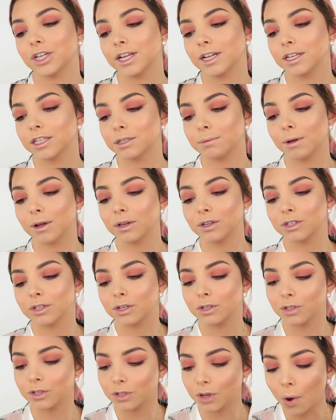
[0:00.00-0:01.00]
It smells
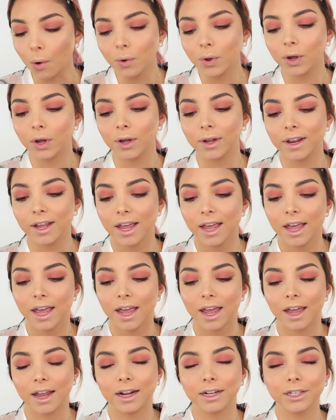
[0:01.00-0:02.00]
so good,
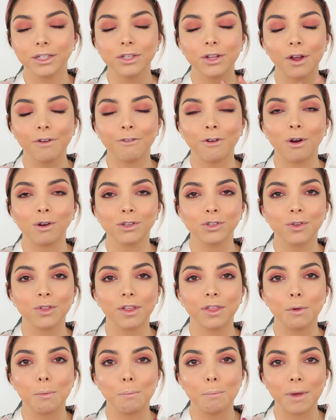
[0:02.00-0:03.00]
and I just love also
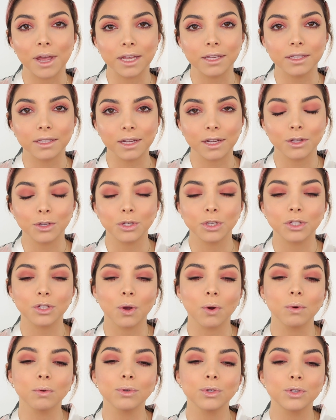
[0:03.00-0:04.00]
that the mist is
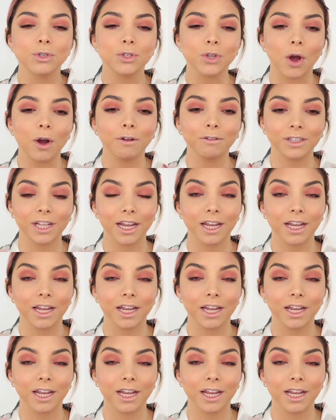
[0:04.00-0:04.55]
so soft,